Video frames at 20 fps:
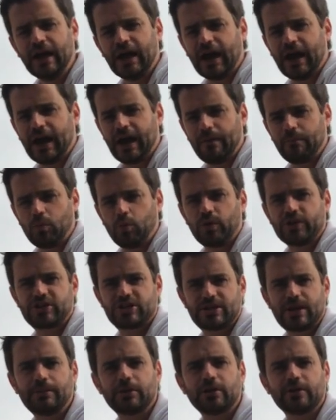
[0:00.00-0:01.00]
um, with
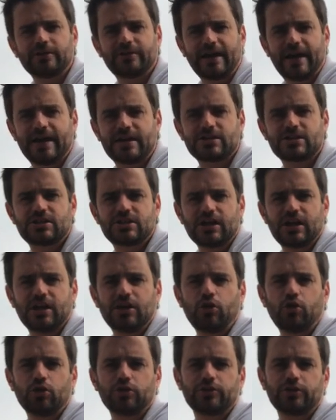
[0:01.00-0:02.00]
similar tasks in
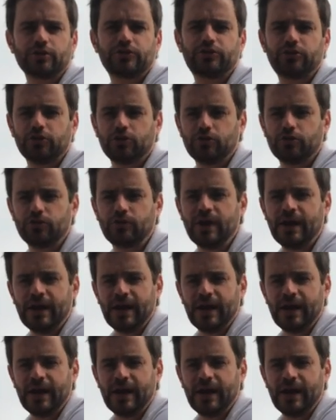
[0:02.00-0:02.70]
order to